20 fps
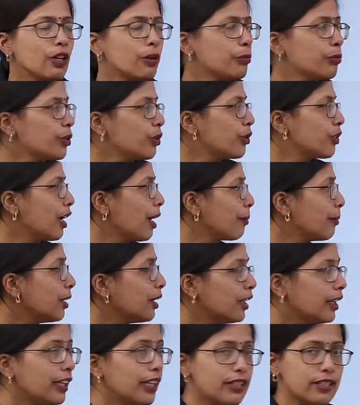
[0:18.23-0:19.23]
program.
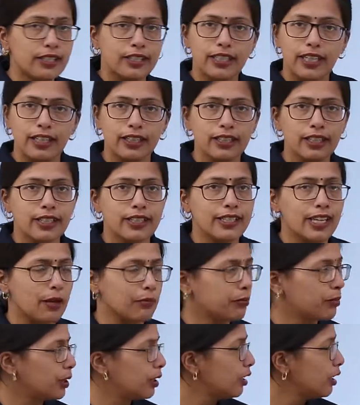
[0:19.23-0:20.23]
Let's take an
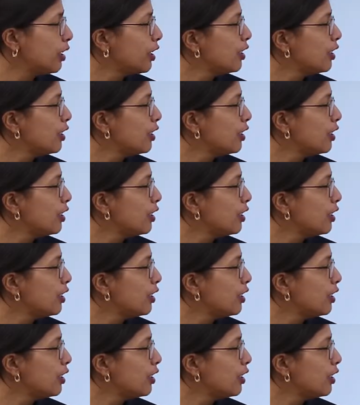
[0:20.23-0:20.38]
example.